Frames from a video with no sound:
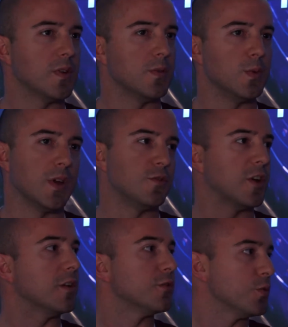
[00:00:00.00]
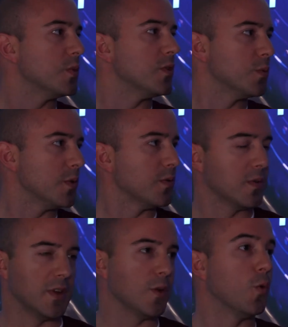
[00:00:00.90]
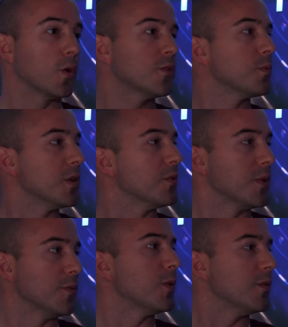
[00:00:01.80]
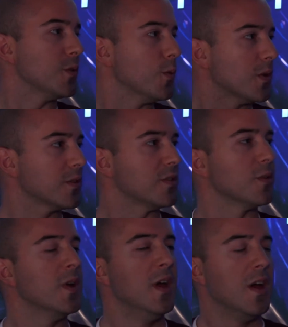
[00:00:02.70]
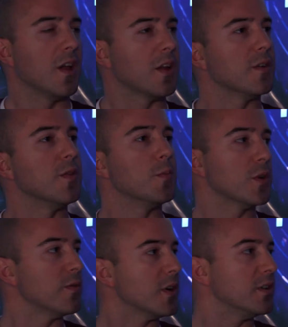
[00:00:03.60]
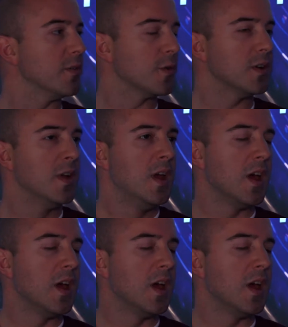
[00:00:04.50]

we have challenges with this with orcs, because we have quite a few orcs, so a lot of them look very different,